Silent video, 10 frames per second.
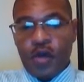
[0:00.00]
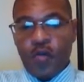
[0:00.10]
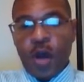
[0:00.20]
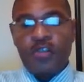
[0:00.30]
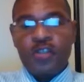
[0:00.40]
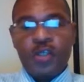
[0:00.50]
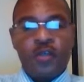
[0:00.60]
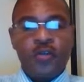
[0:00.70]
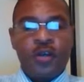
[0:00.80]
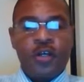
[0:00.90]
while she
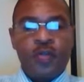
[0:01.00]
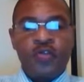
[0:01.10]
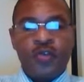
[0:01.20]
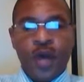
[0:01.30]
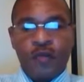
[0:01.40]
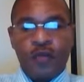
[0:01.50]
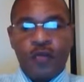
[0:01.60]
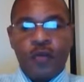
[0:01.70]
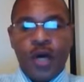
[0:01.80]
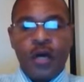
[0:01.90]
and her husband traveled
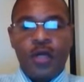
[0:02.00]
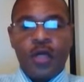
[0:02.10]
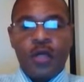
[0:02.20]
throughout